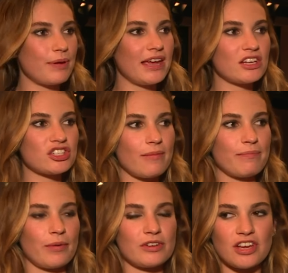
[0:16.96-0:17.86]
pink
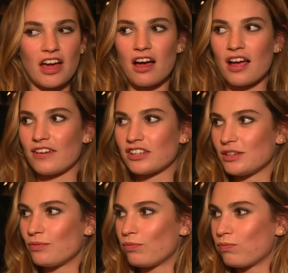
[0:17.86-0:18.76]
jumper which I've
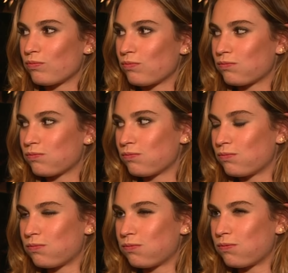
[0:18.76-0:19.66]
actually
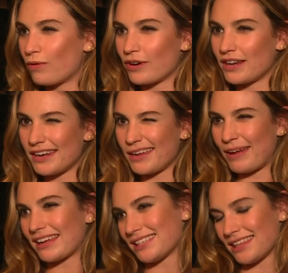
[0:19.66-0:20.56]
worn in a
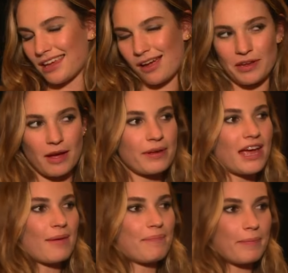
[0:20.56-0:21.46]
magazine coming up but
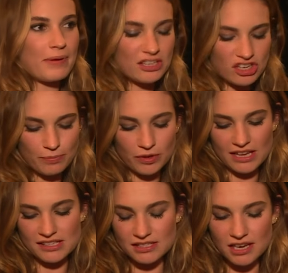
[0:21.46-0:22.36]
yeah the pink jumper with
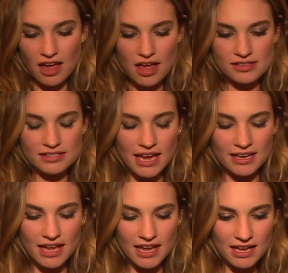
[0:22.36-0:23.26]
like studs and
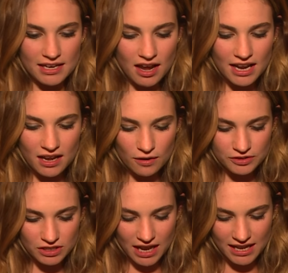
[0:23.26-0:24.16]
then I love
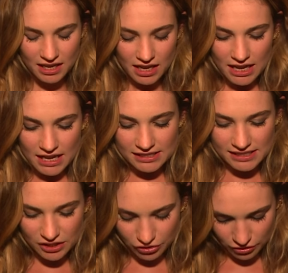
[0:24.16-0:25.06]
the like
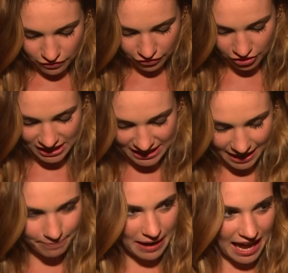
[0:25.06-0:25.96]
see-through frilly
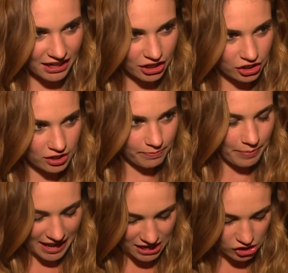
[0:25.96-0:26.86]
like black and
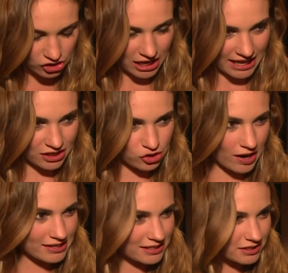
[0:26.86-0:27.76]
beige like
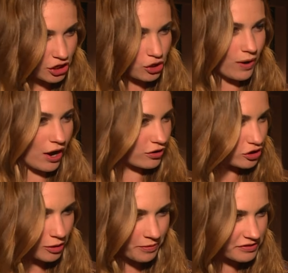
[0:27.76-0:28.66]
dresses that you wear on
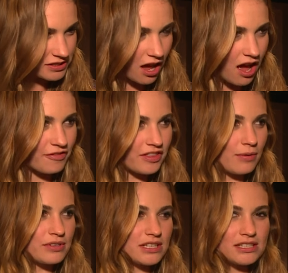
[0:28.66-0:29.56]
top of stuff and there
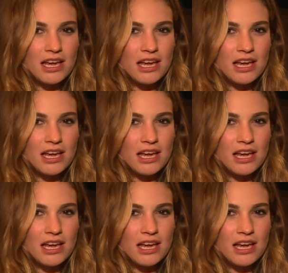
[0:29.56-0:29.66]
was a